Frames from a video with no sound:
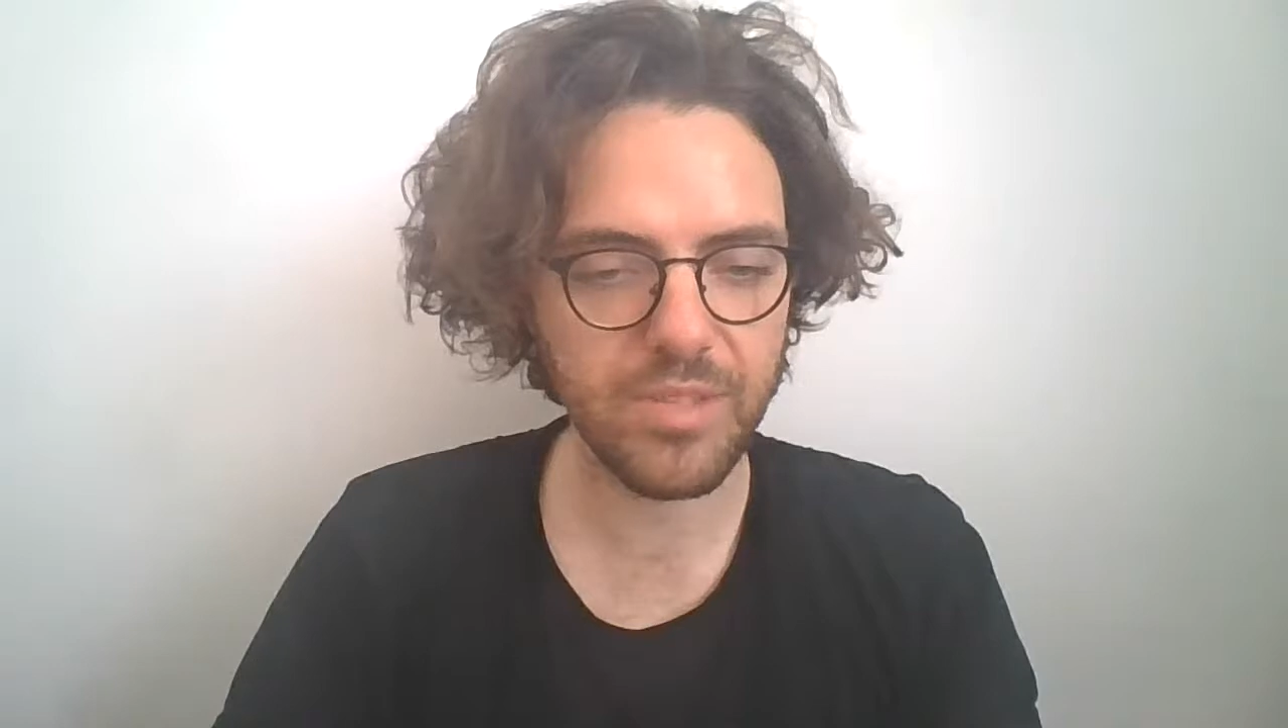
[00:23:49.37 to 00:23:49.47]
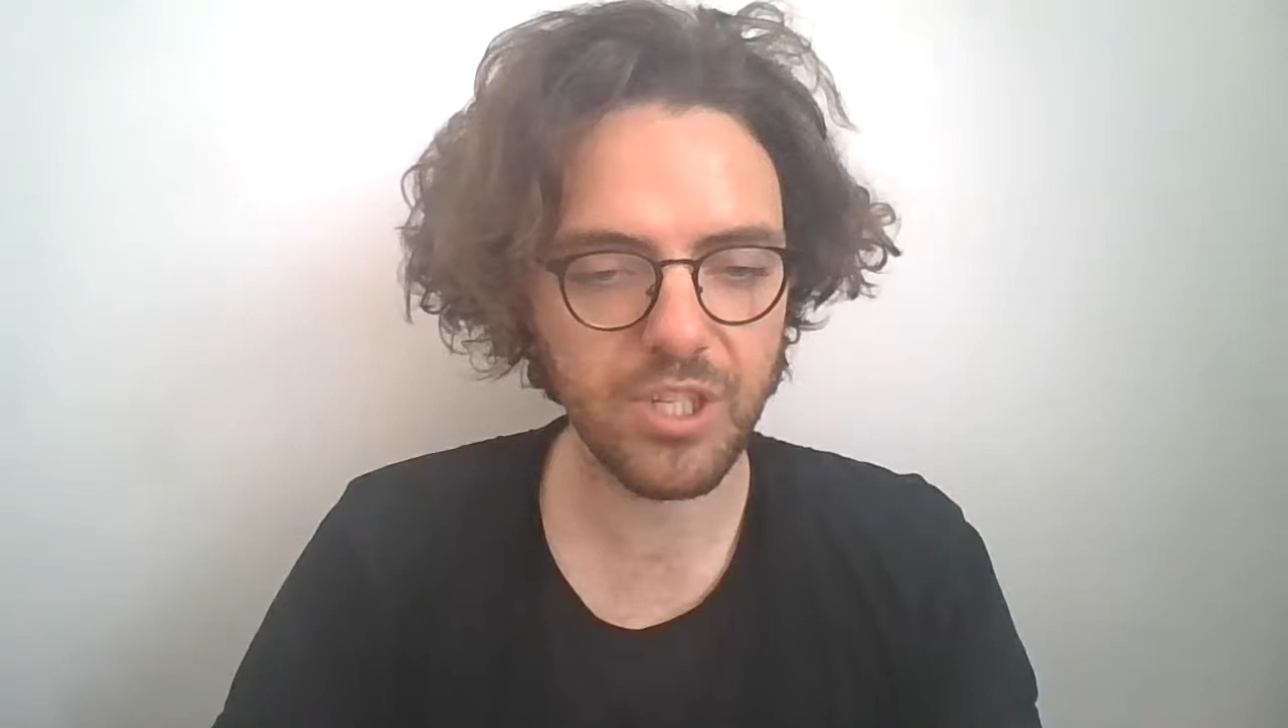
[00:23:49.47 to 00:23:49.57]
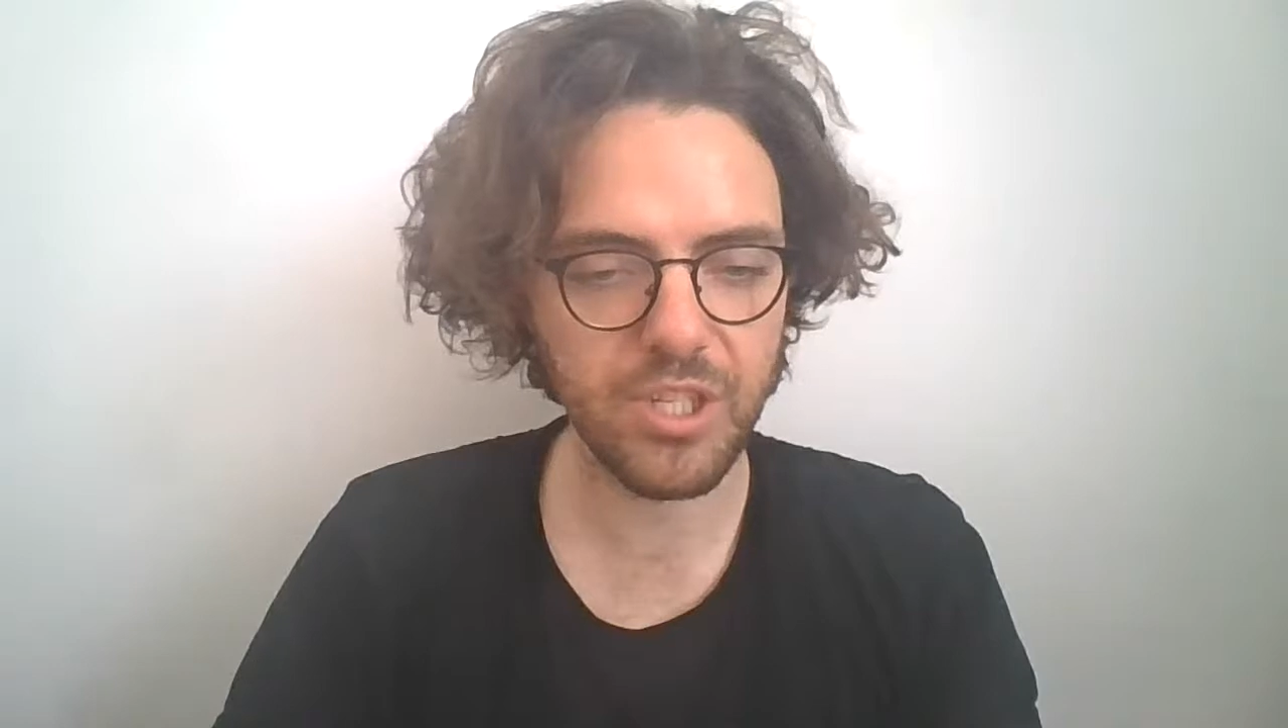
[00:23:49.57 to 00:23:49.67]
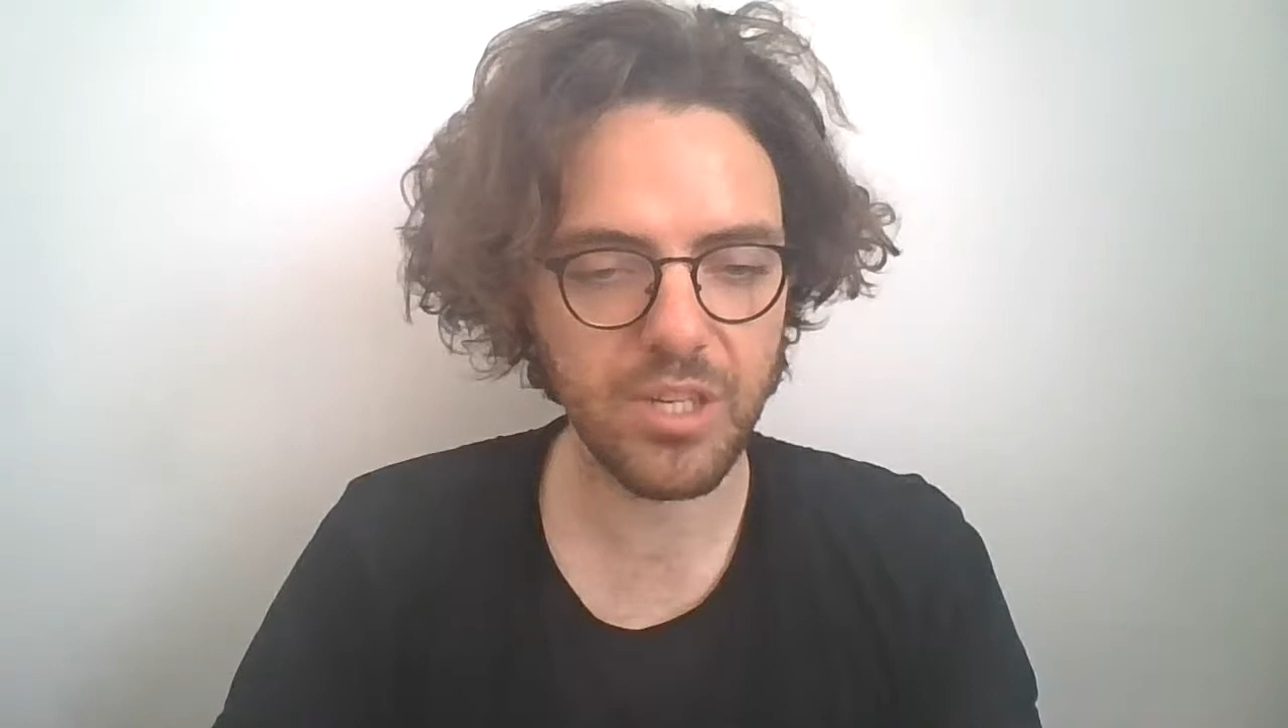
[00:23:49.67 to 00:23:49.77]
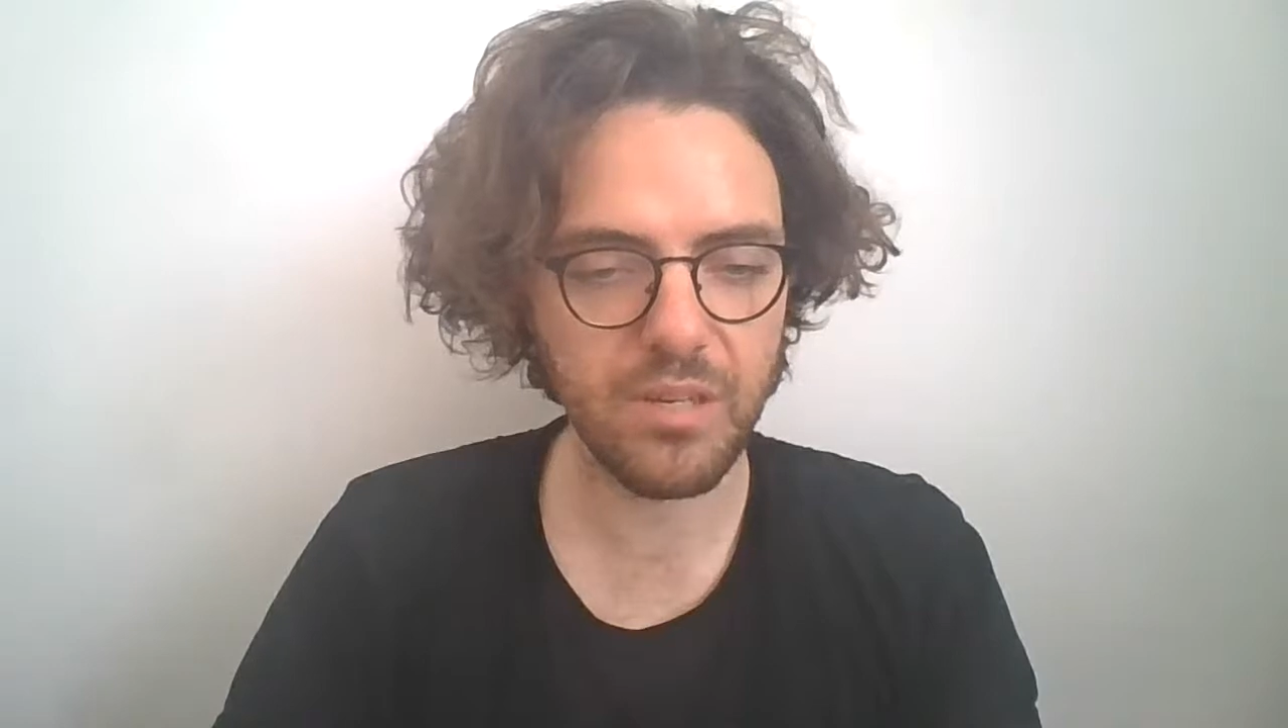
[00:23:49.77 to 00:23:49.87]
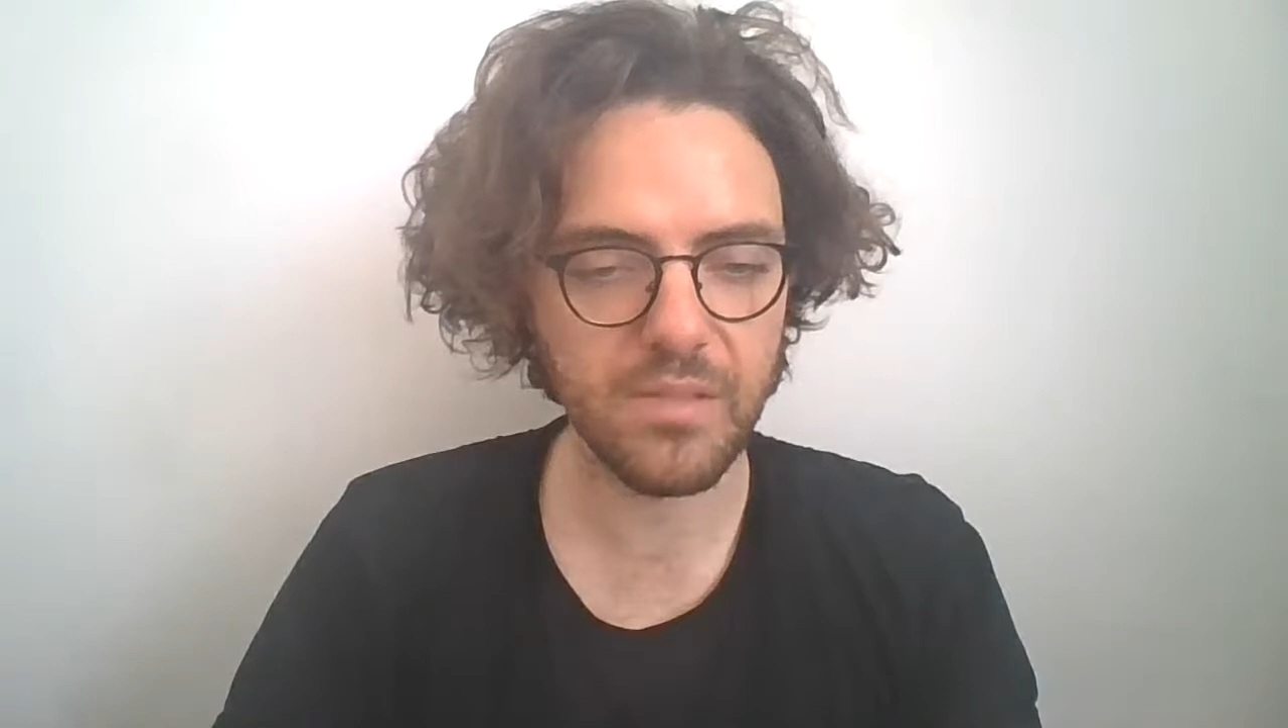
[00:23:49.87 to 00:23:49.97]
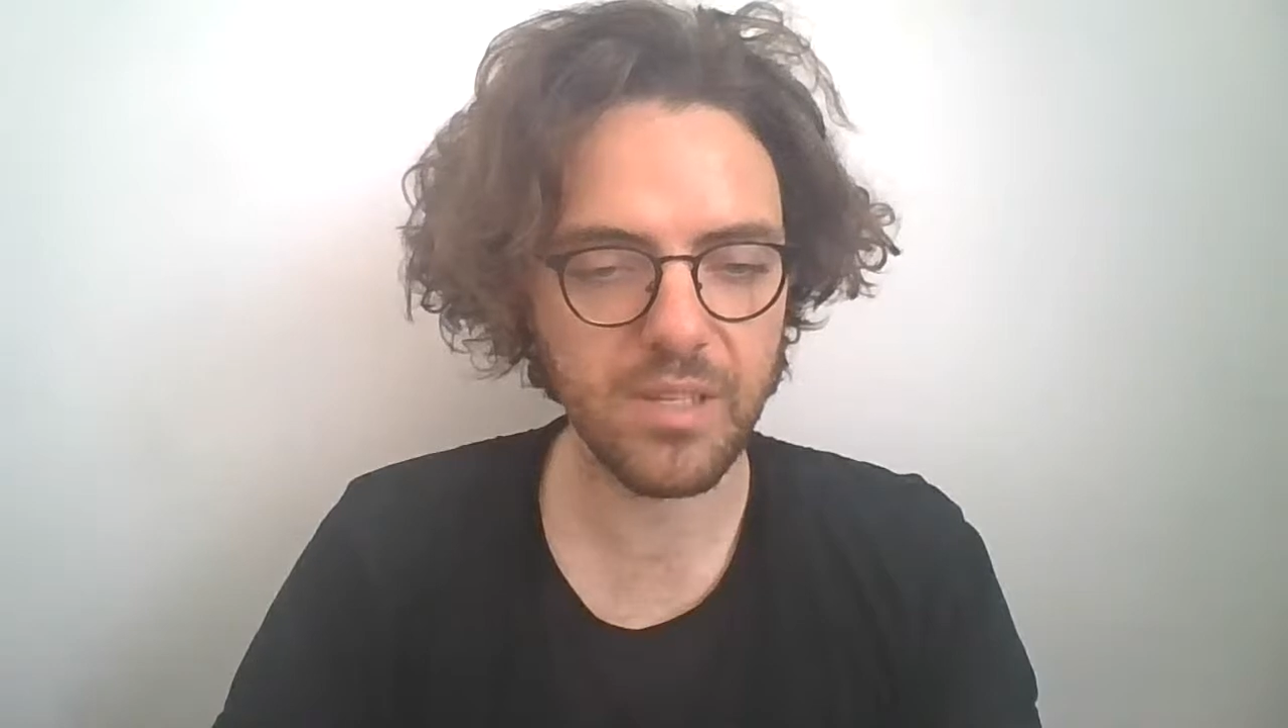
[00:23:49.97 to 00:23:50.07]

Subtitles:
achieved